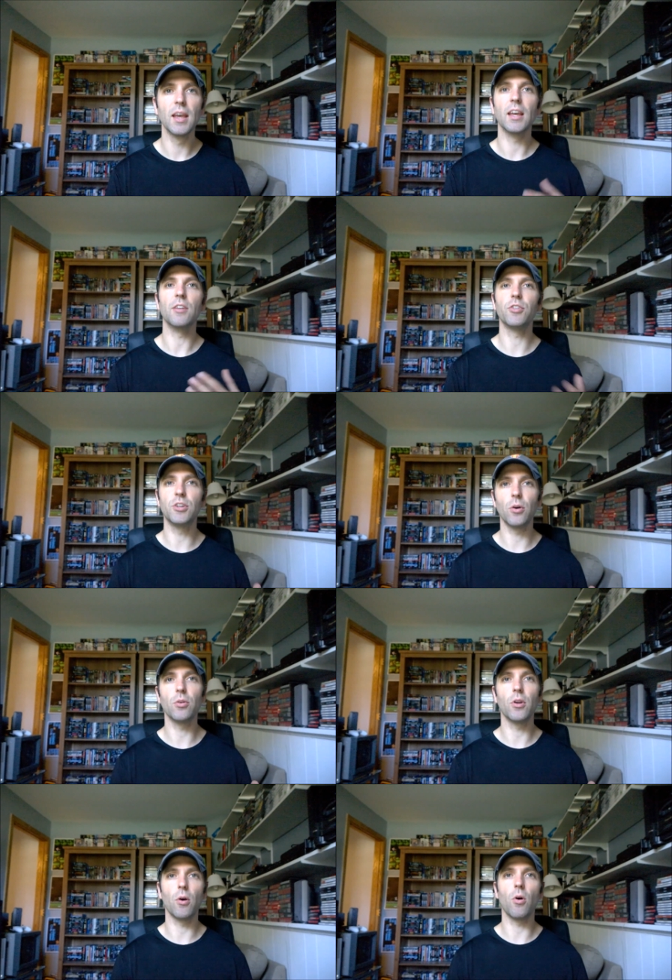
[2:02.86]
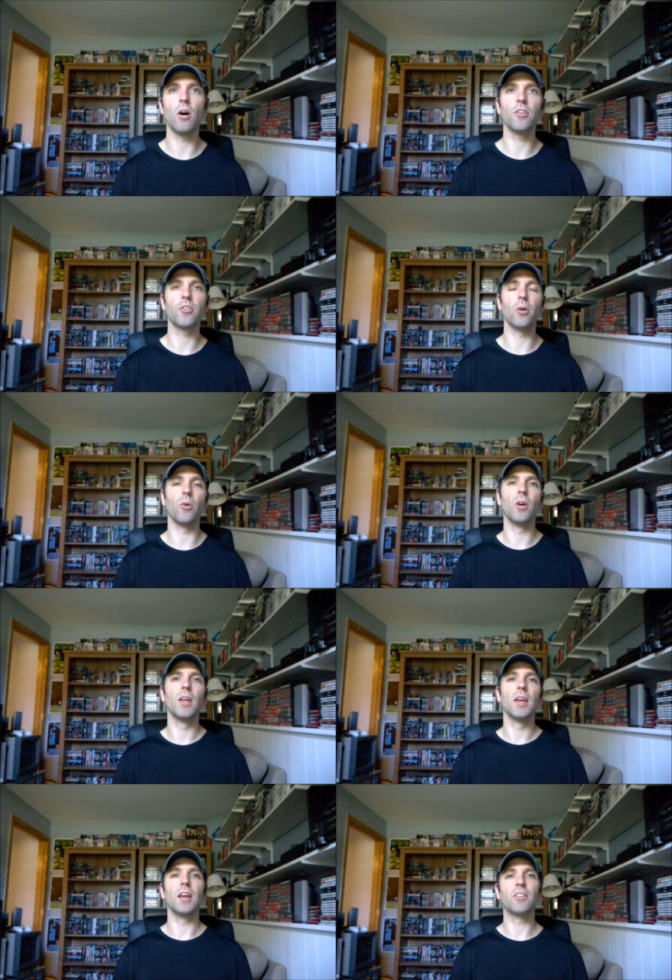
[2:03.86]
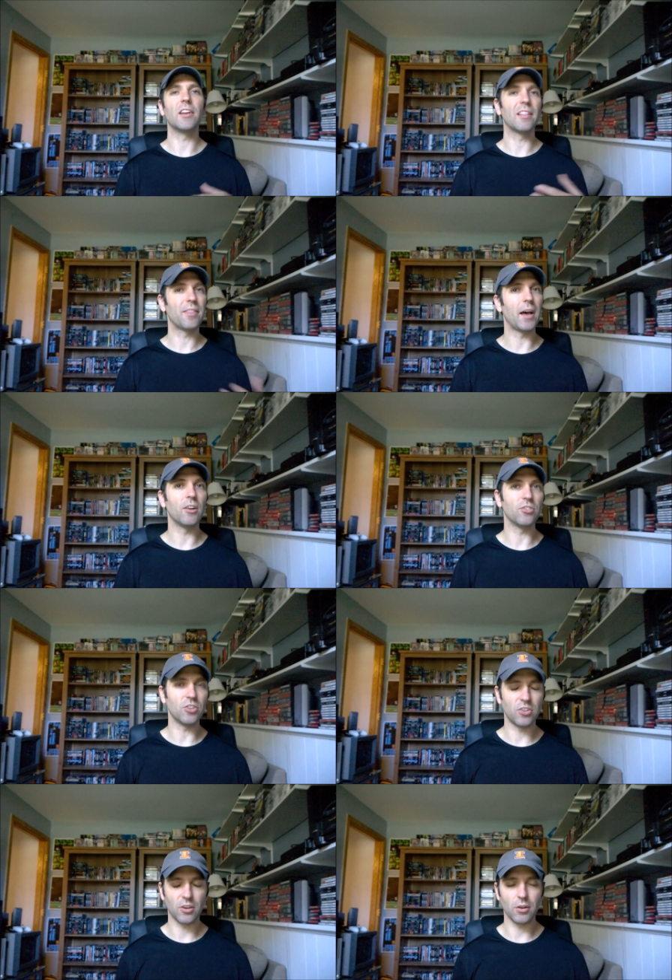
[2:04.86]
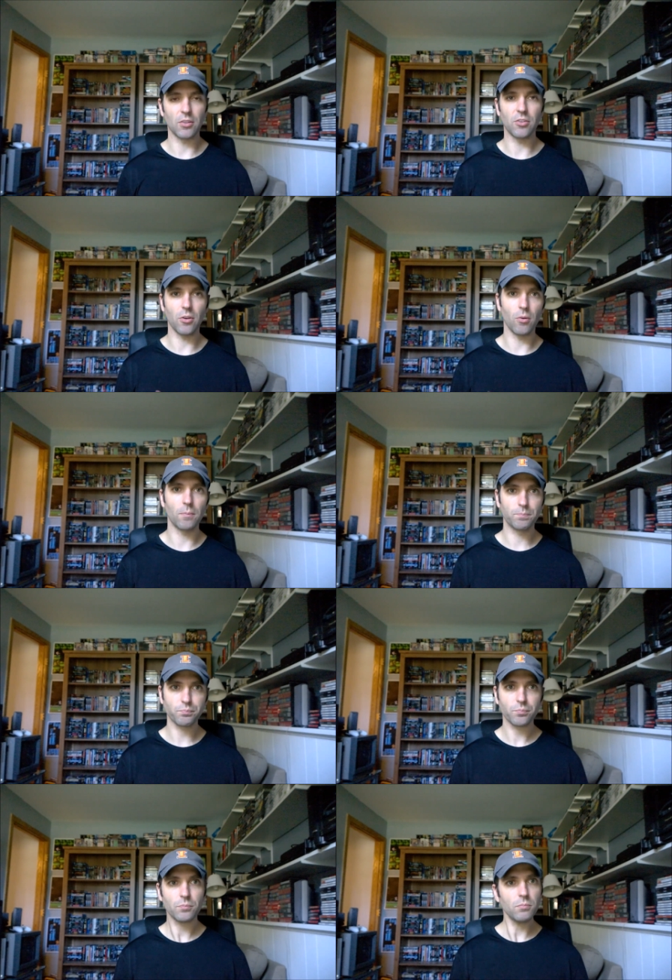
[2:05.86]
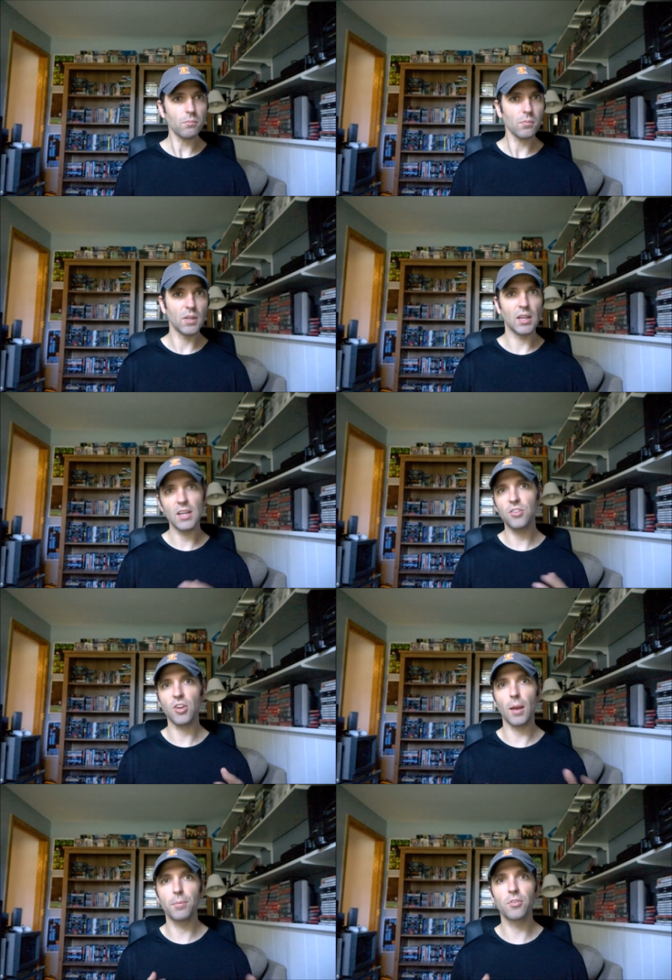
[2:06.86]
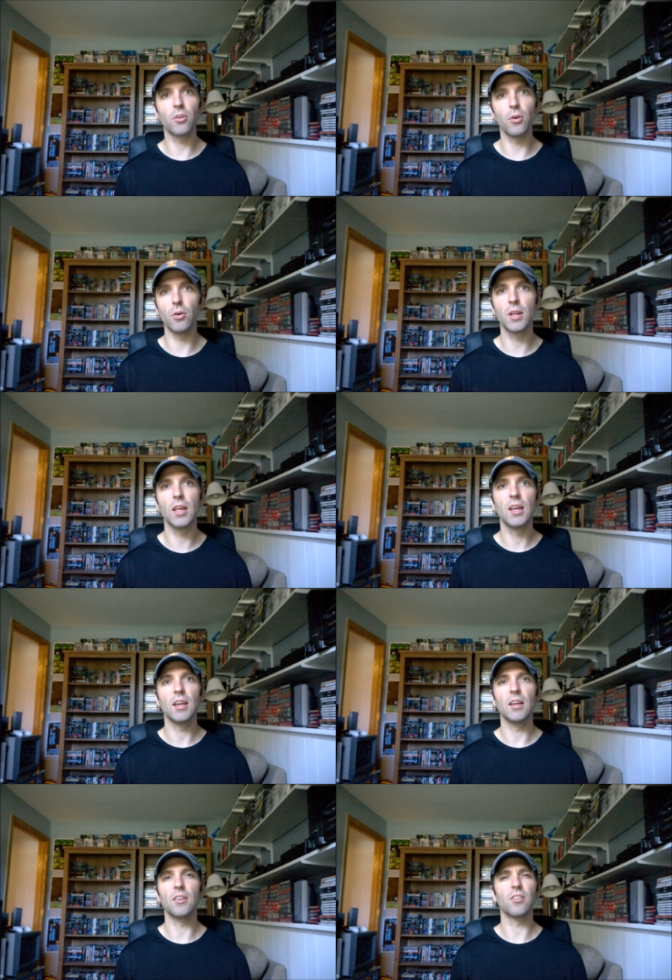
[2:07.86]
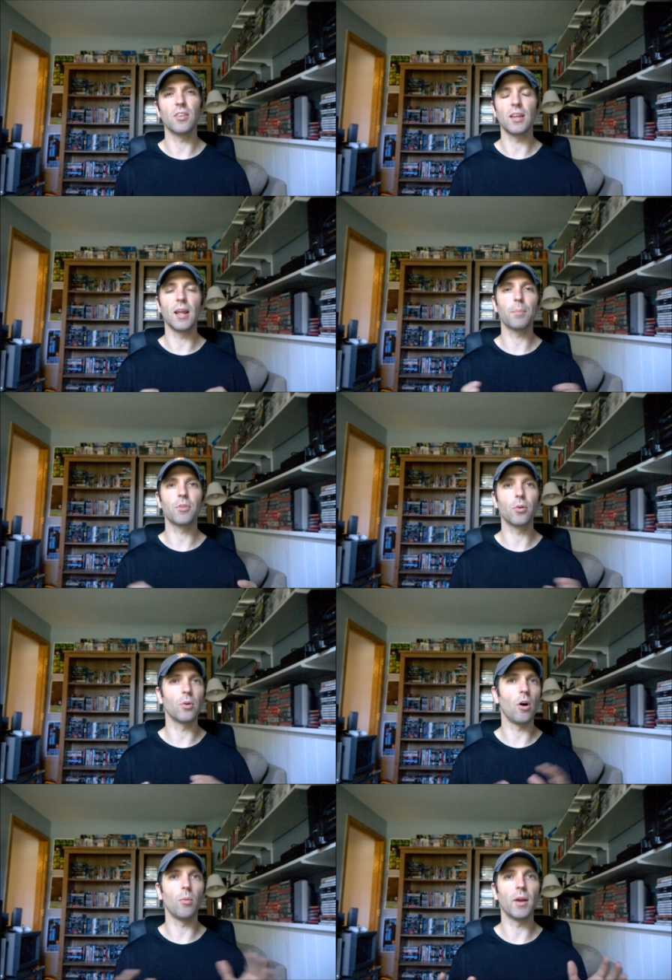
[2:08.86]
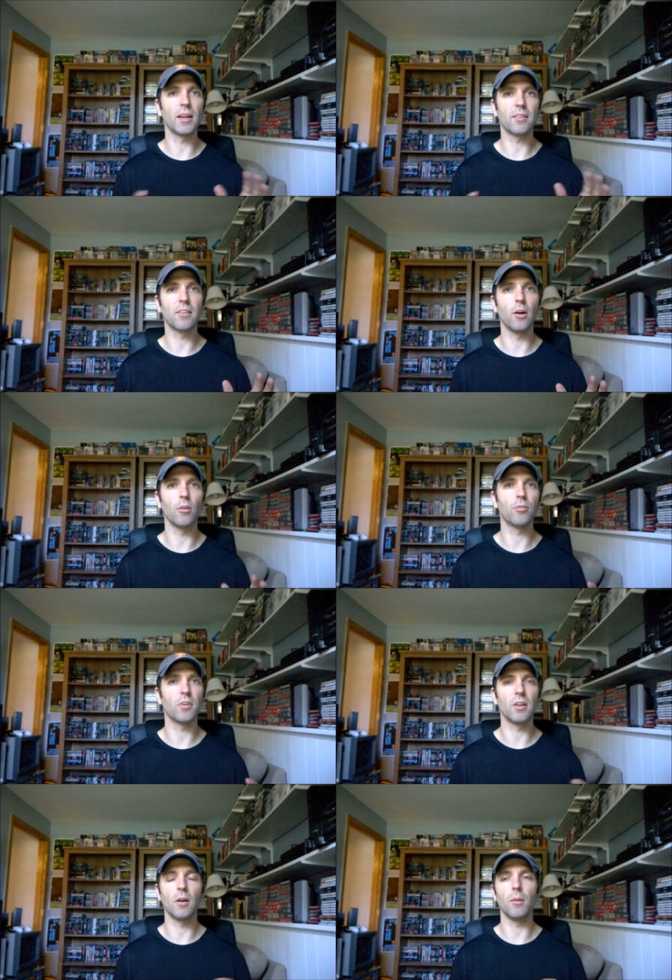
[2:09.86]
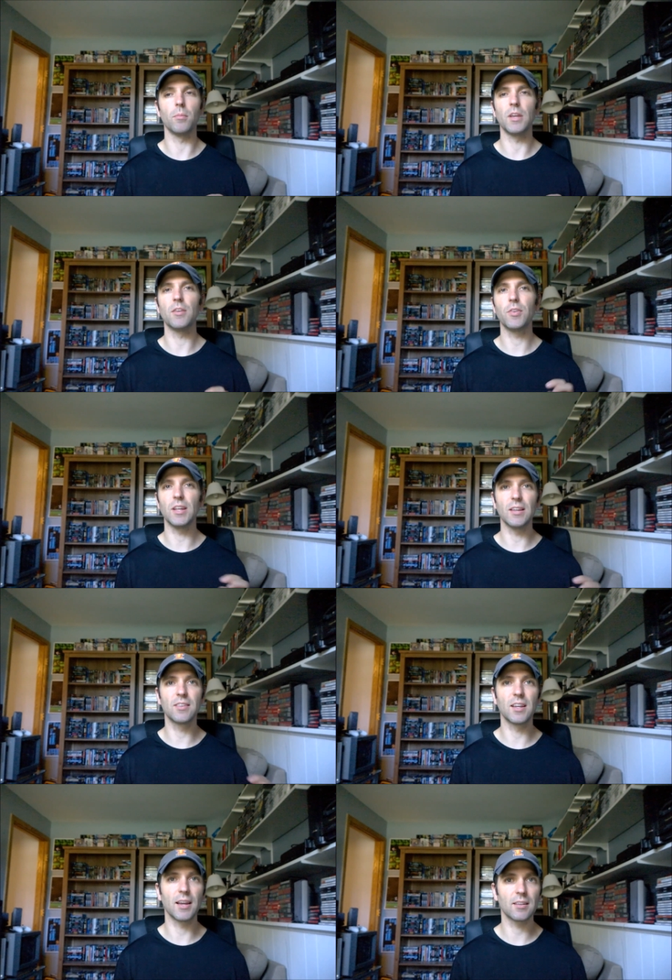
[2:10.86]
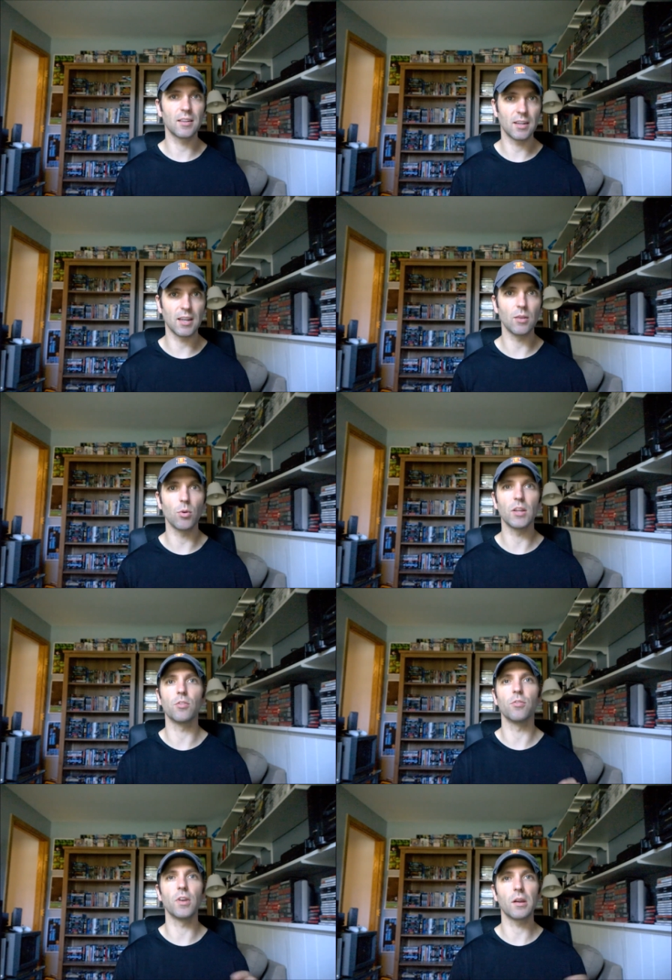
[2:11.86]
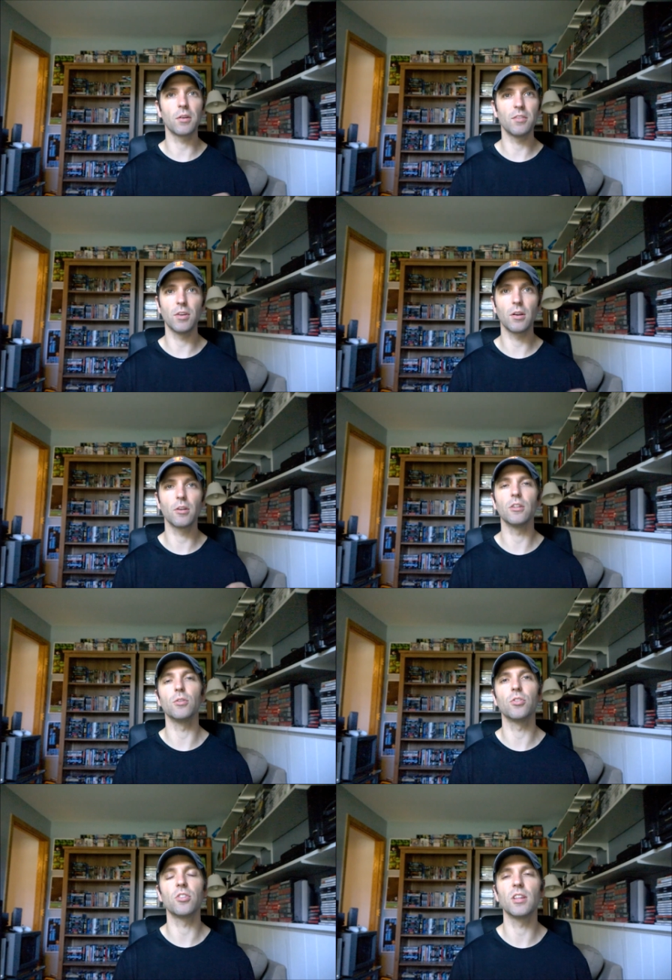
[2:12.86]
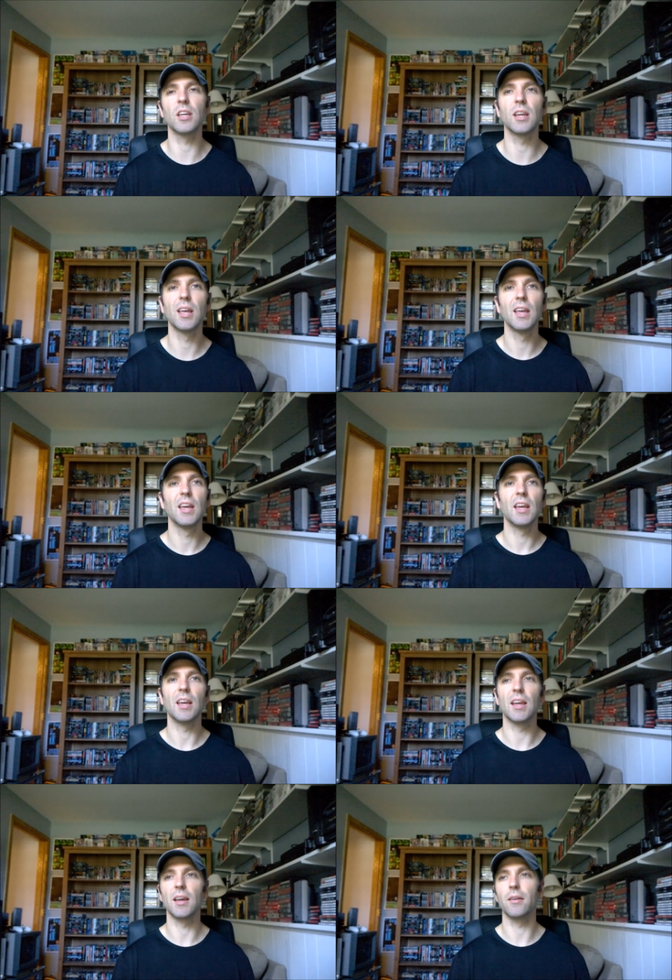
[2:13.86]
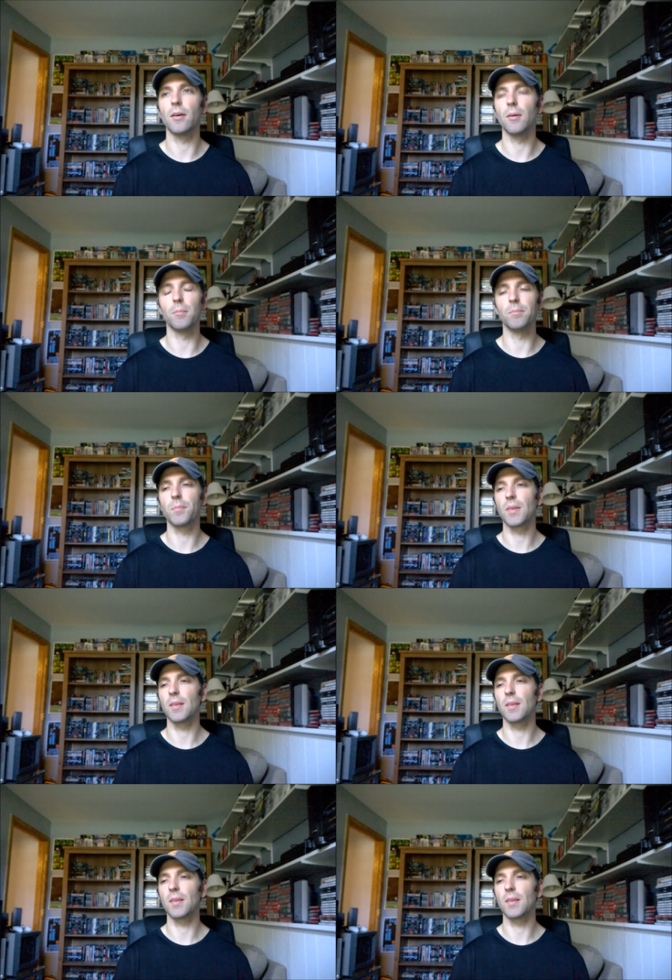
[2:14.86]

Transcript: And if you don't know, also it's an anthology series, so each episode is an episode all by itself. Um, if it is connected in any way, it's very very loosely, and um,